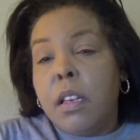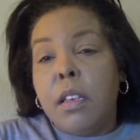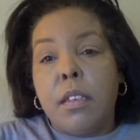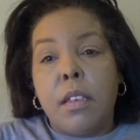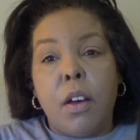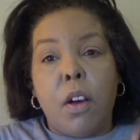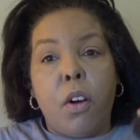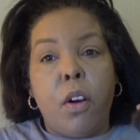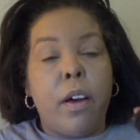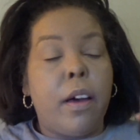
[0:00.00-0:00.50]

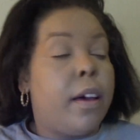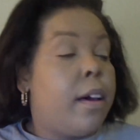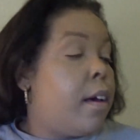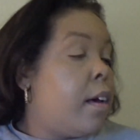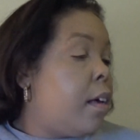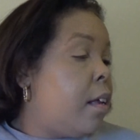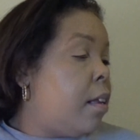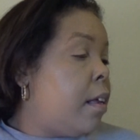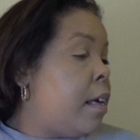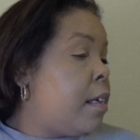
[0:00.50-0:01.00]
So
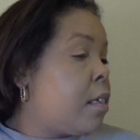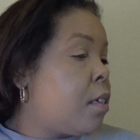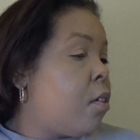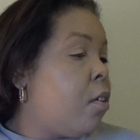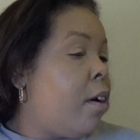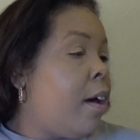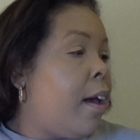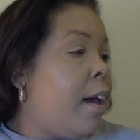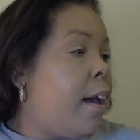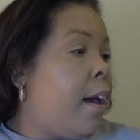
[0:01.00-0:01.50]
let's
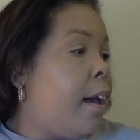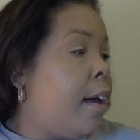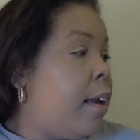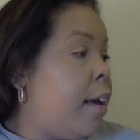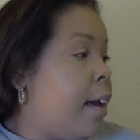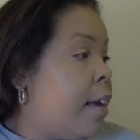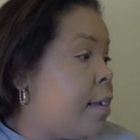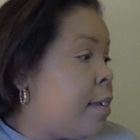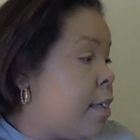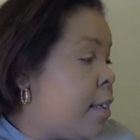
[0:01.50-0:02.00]
go ahead
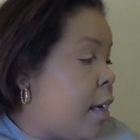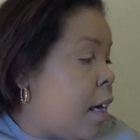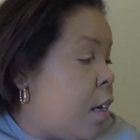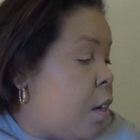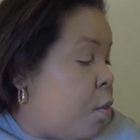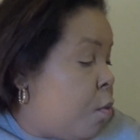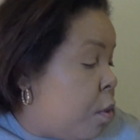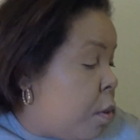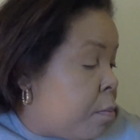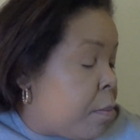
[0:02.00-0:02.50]
and set
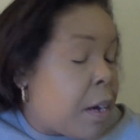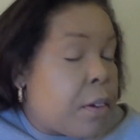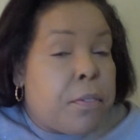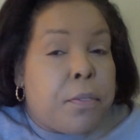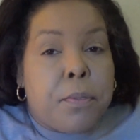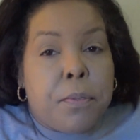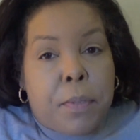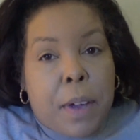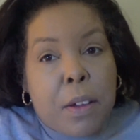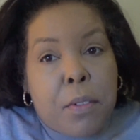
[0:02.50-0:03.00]
it with my
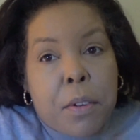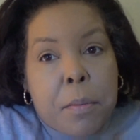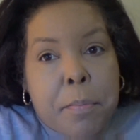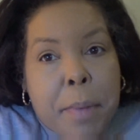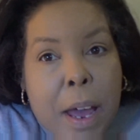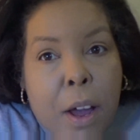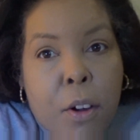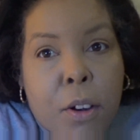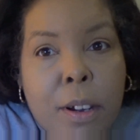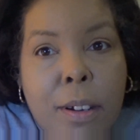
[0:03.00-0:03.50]
favorite
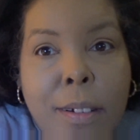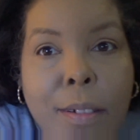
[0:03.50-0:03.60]
powder.